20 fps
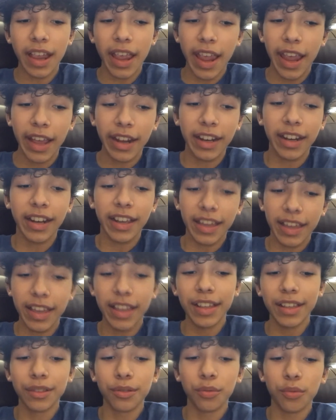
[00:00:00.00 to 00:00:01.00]
and it
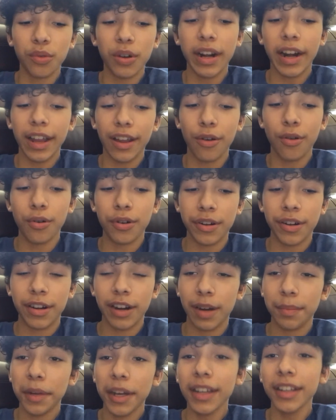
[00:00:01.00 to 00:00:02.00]
is what I ordered.
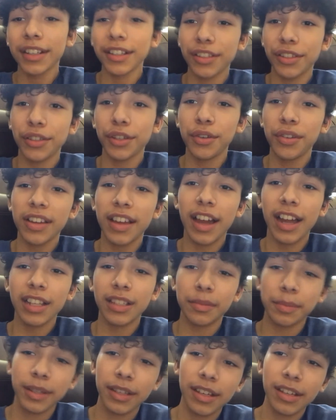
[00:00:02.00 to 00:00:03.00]
I'm not going to show you
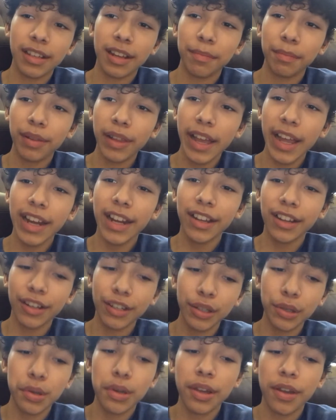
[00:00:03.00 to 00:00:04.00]
guys because I'm planning
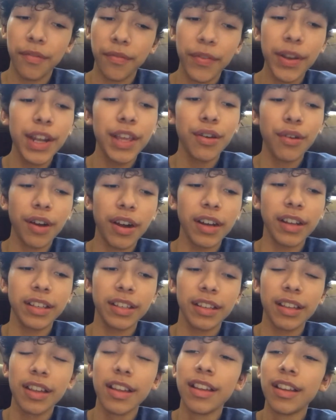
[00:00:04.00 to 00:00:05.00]
on doing a video on
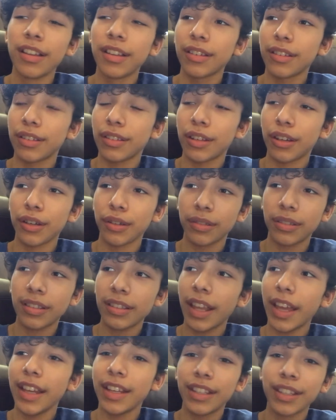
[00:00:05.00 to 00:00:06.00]
it, so
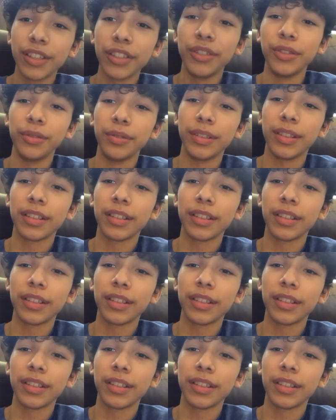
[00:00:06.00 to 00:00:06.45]
stay tuned.